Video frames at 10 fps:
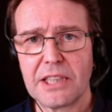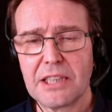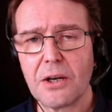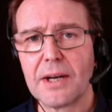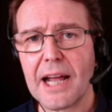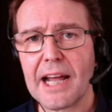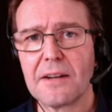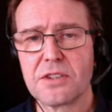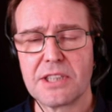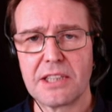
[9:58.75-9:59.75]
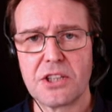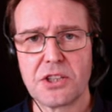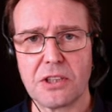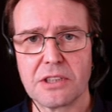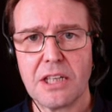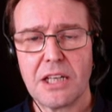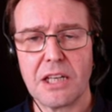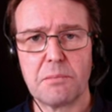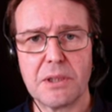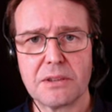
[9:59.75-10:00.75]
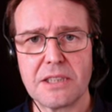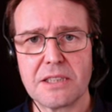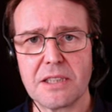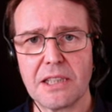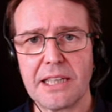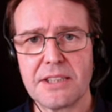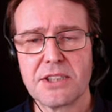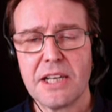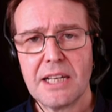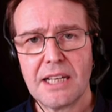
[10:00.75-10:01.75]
they don't have steady shot uh, built into the lens,